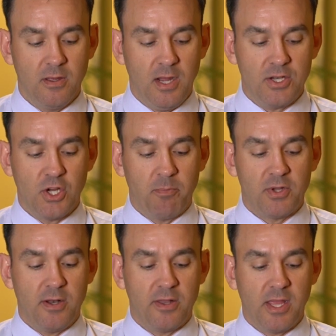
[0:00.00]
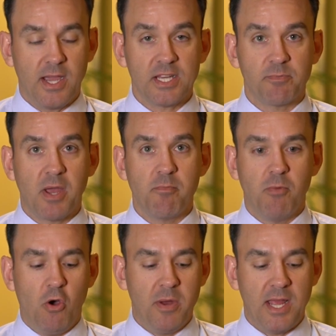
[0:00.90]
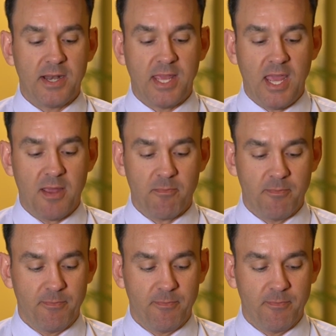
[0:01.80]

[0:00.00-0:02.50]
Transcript: I jumped onto the ice. My moment had came.